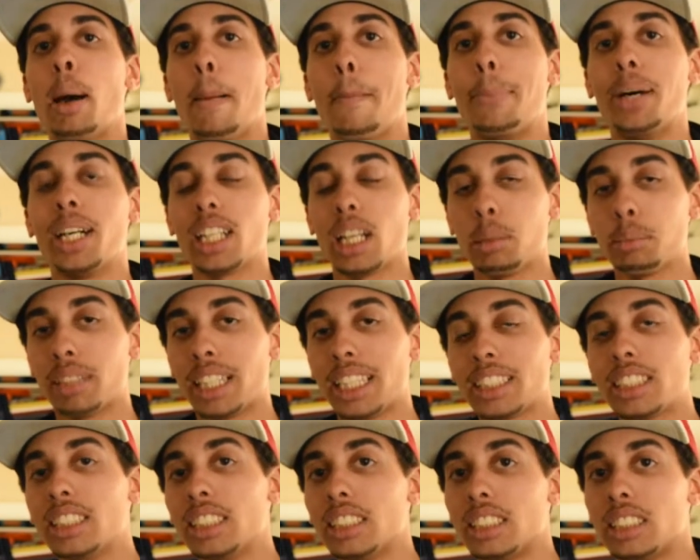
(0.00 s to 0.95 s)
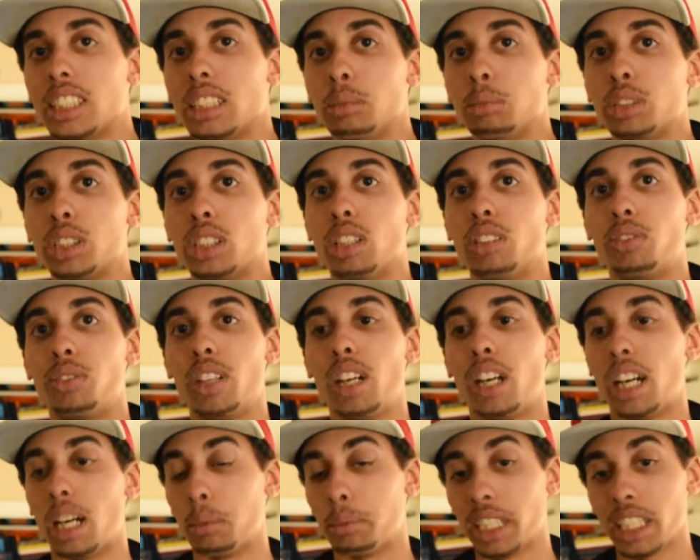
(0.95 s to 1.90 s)
but I'm liking his team so
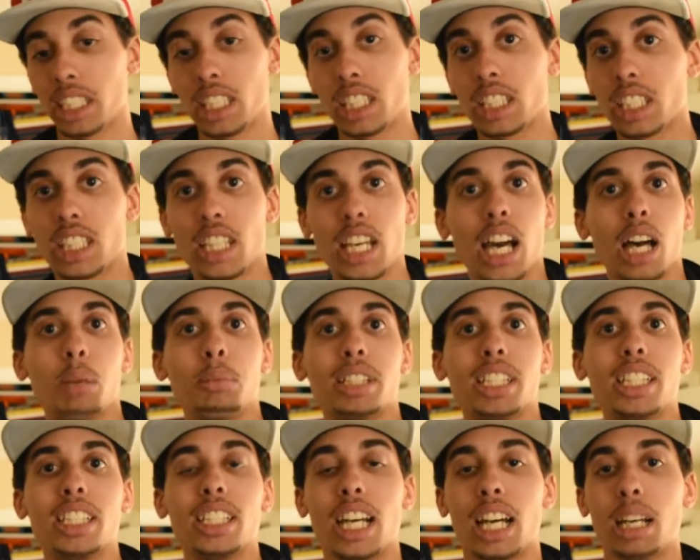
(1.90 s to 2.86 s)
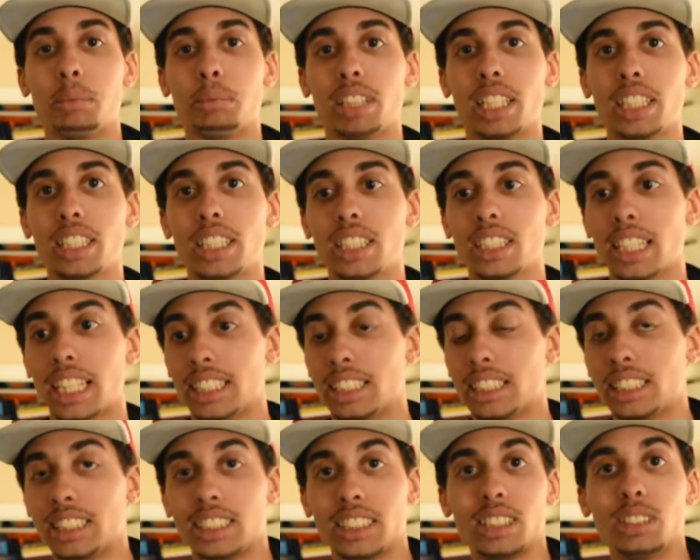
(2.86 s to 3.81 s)
far. I'm liking the comedy, I'm liking that
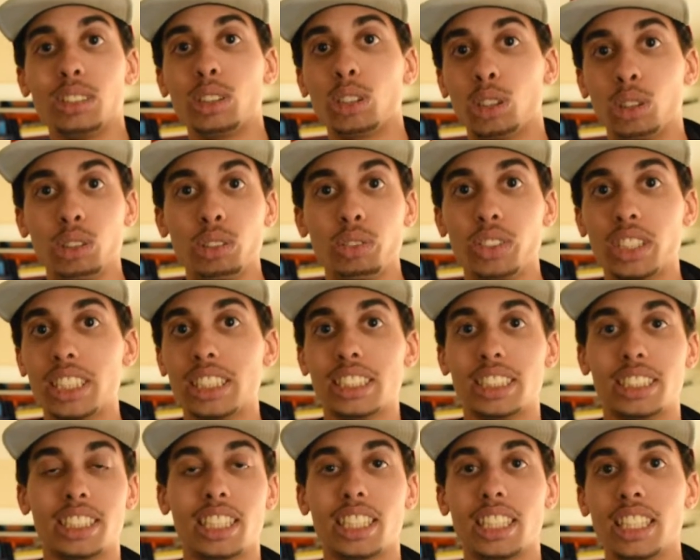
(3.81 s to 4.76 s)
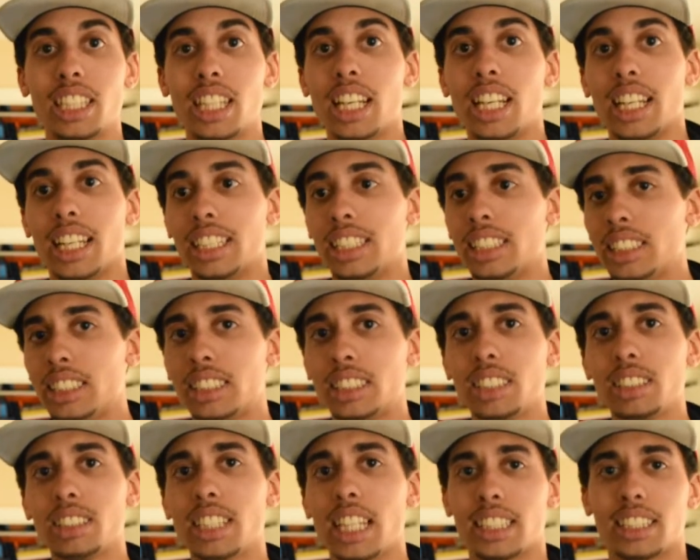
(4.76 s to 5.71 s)
he's still goofy and silly, and he's
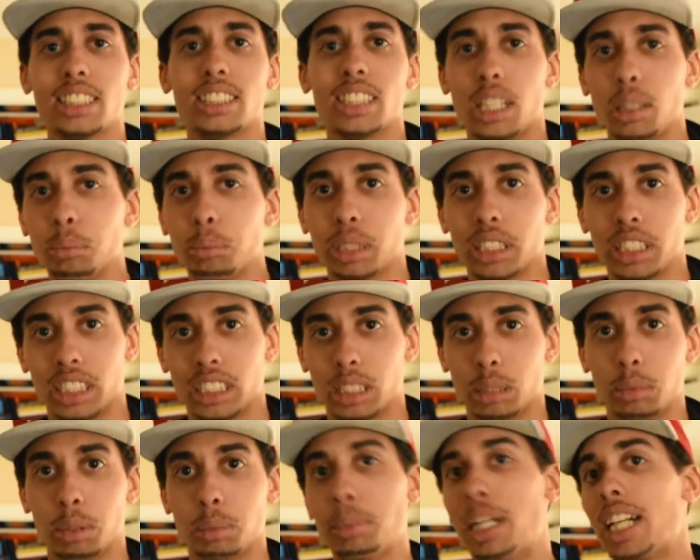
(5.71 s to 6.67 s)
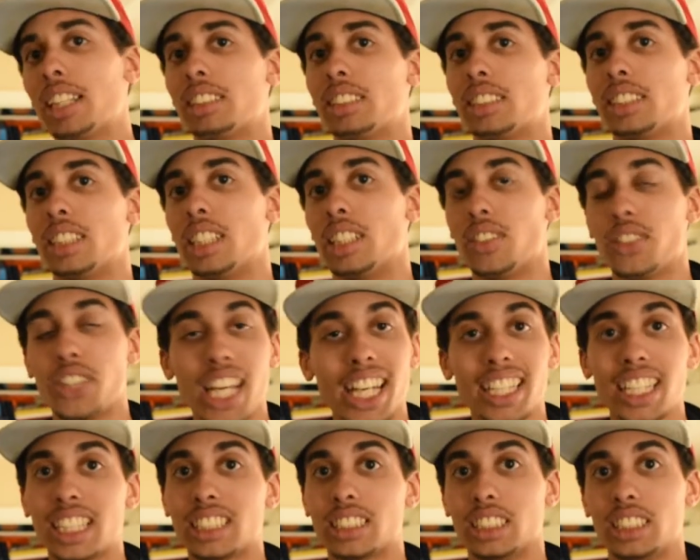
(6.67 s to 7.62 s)
still got this unpredictable battle style. That
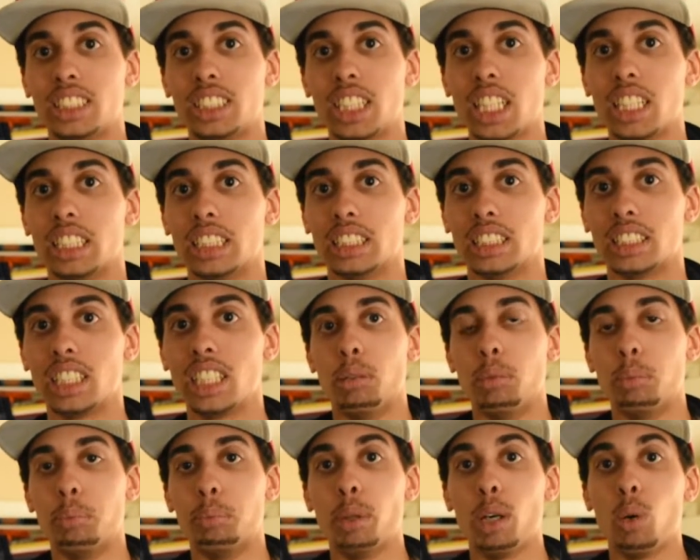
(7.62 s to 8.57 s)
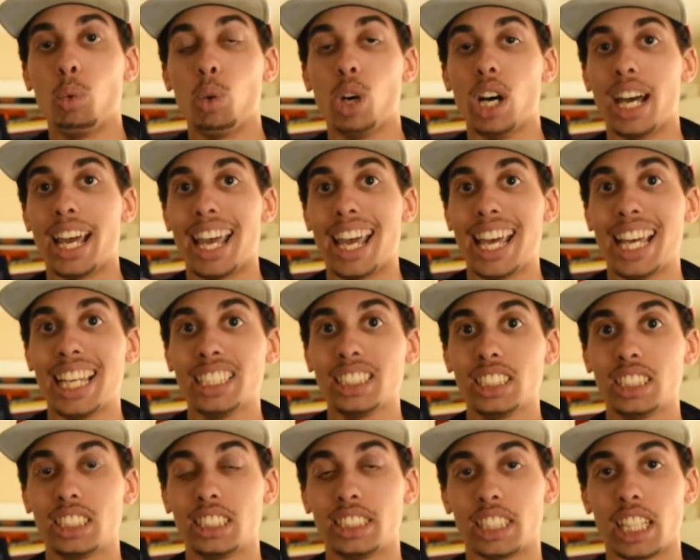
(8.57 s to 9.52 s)
hasn't changed. But what
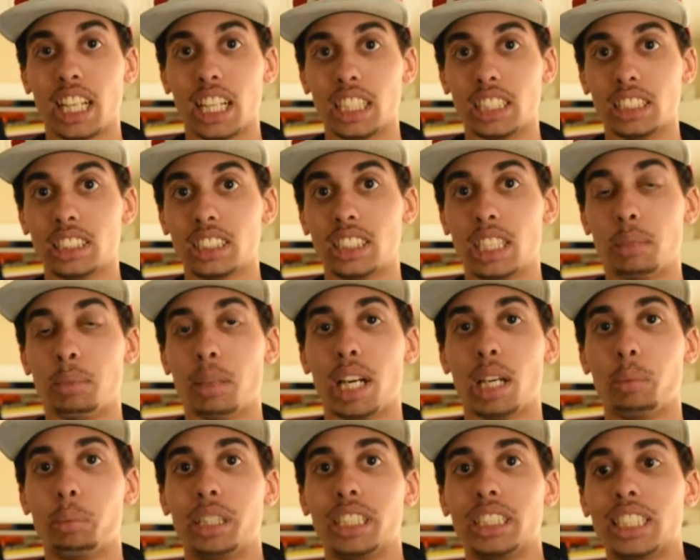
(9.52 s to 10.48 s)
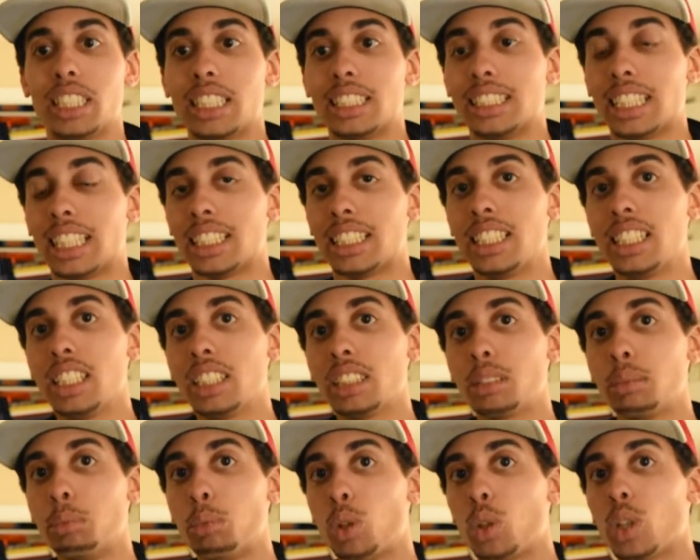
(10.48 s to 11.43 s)
has changed, in my opinion, is that he is
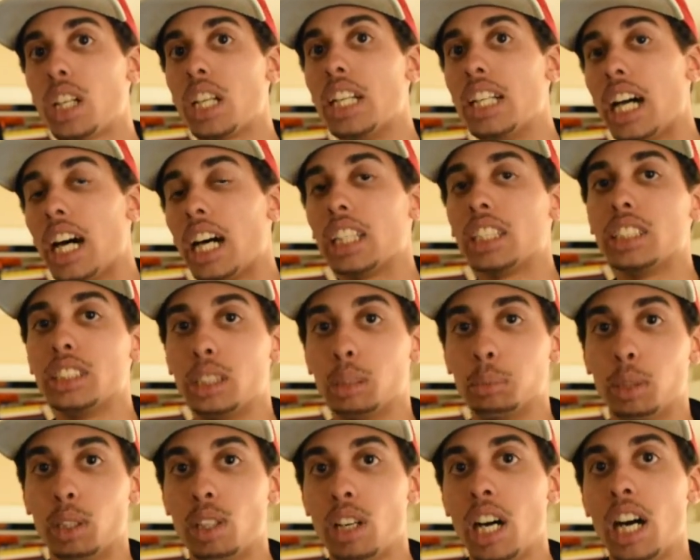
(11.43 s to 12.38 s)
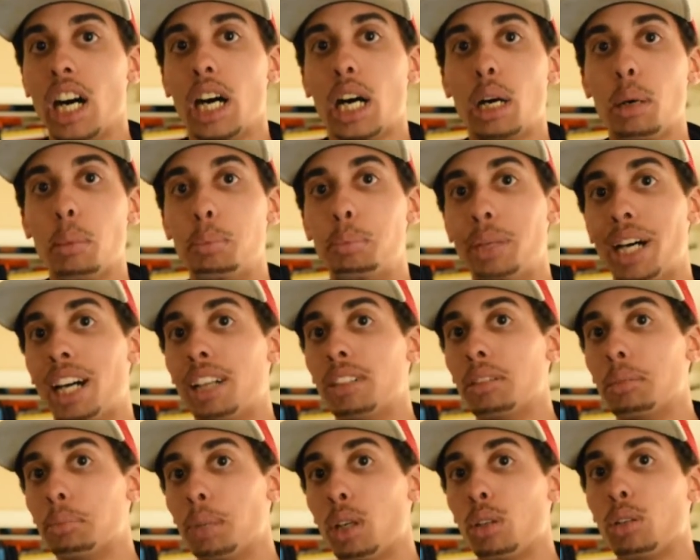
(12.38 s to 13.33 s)
more knowledgeable
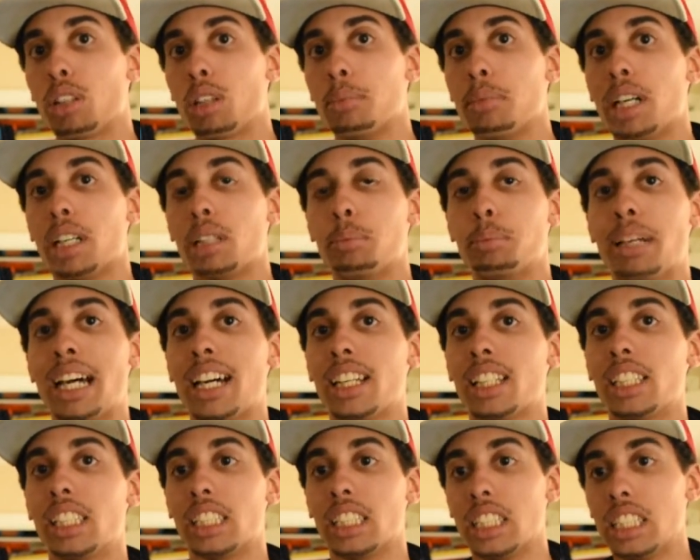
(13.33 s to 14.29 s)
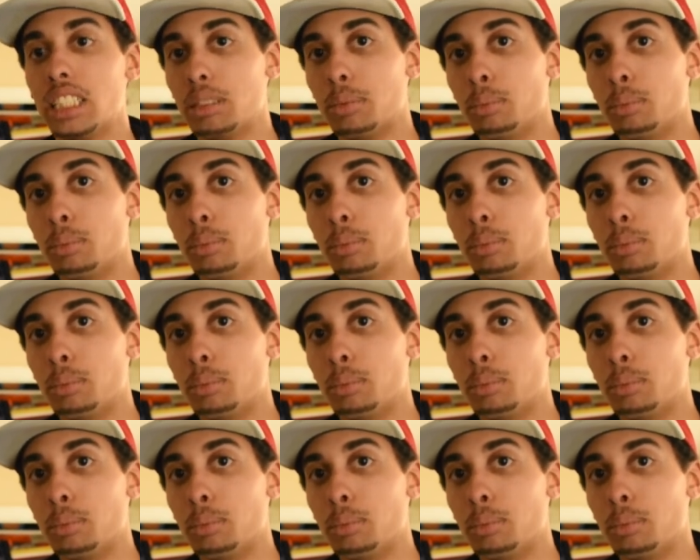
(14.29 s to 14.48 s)
about Pokemon battling. He's